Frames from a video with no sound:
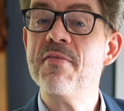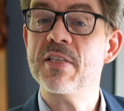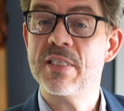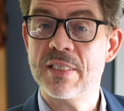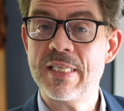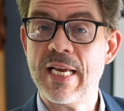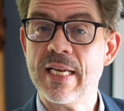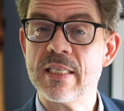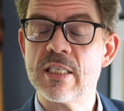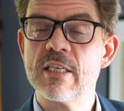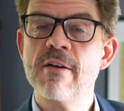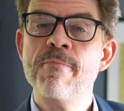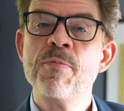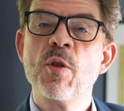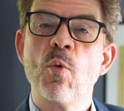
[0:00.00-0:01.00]
and 6,
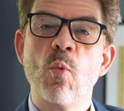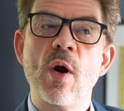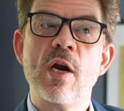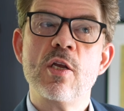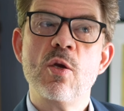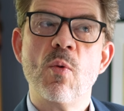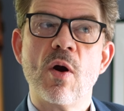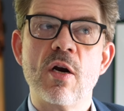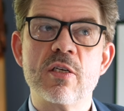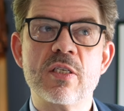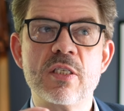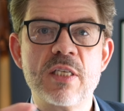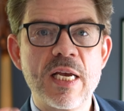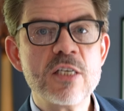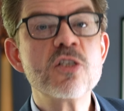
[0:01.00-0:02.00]
where you are
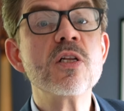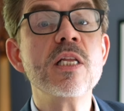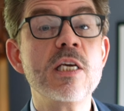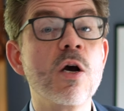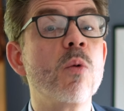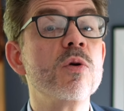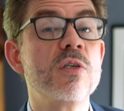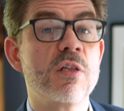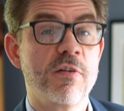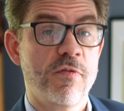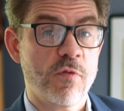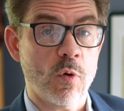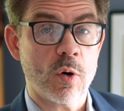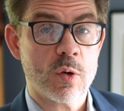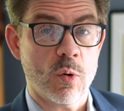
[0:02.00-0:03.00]
essentially going to the
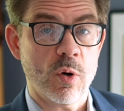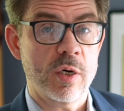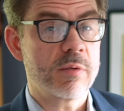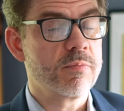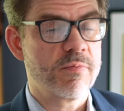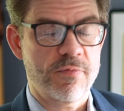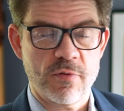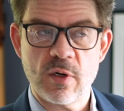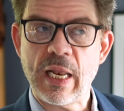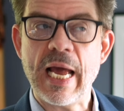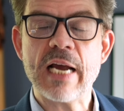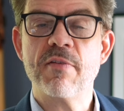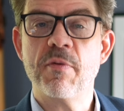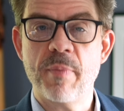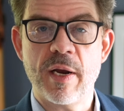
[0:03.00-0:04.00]
4 chord, for
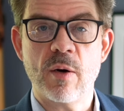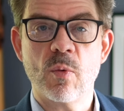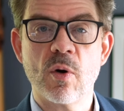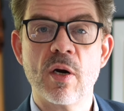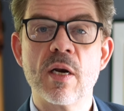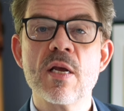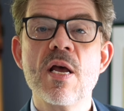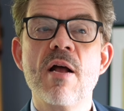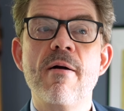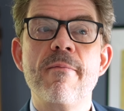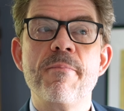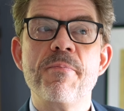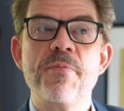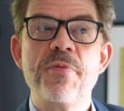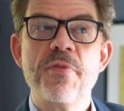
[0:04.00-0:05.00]
lack of a better word.
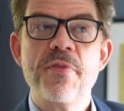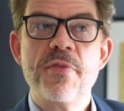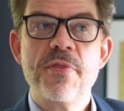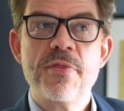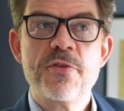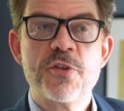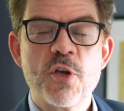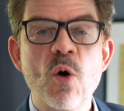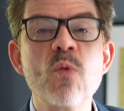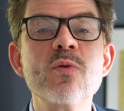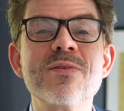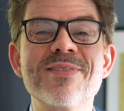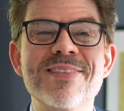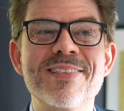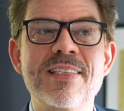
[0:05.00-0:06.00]
Don't
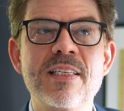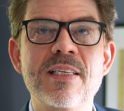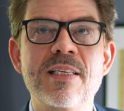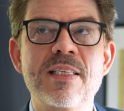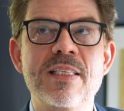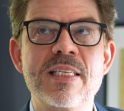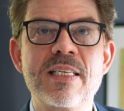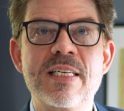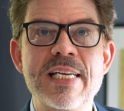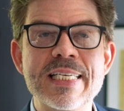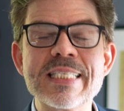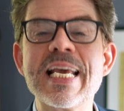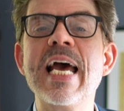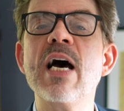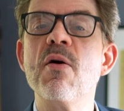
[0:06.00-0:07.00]

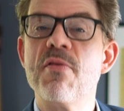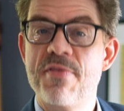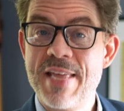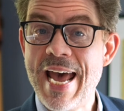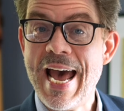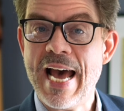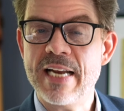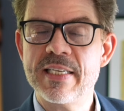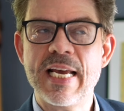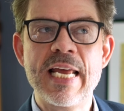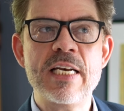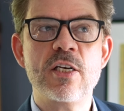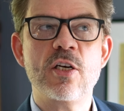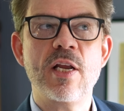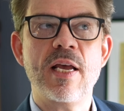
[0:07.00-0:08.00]
discount that
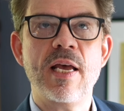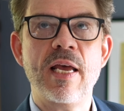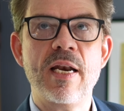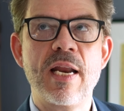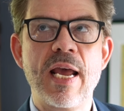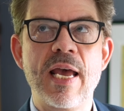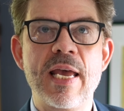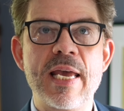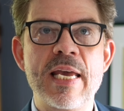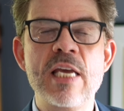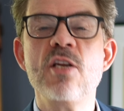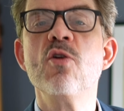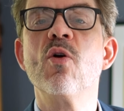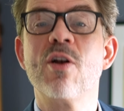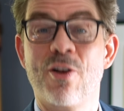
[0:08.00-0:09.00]
and
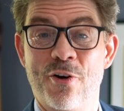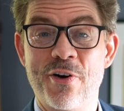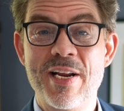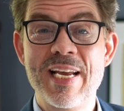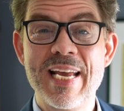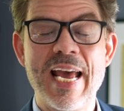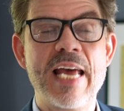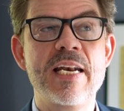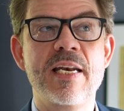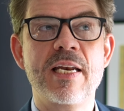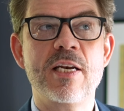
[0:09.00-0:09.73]
in your learning and